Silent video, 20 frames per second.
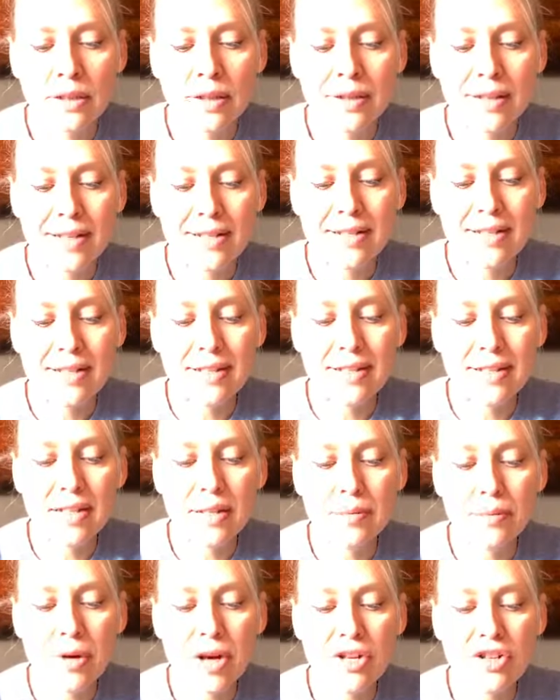that's the
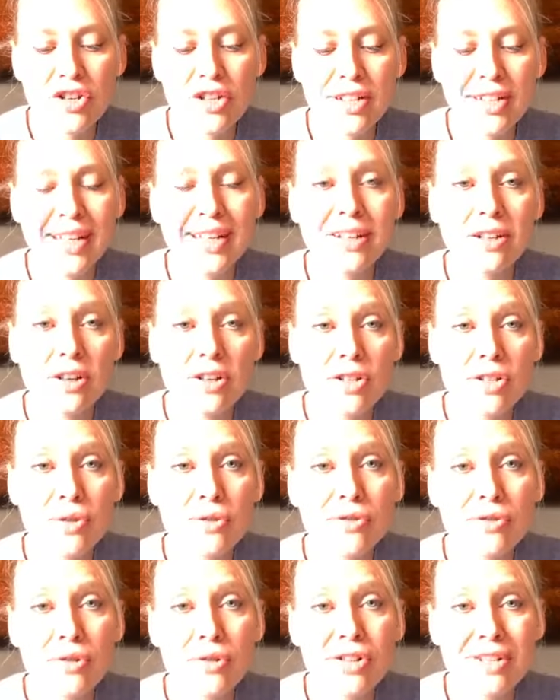skin brushing, and also,
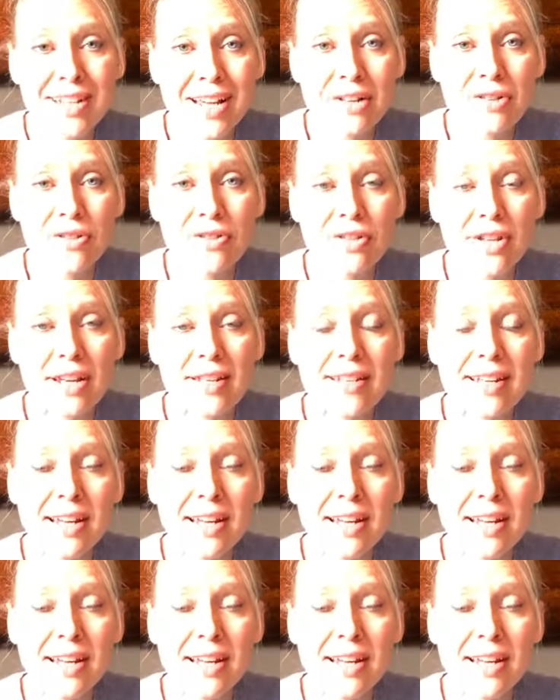of course, exercise.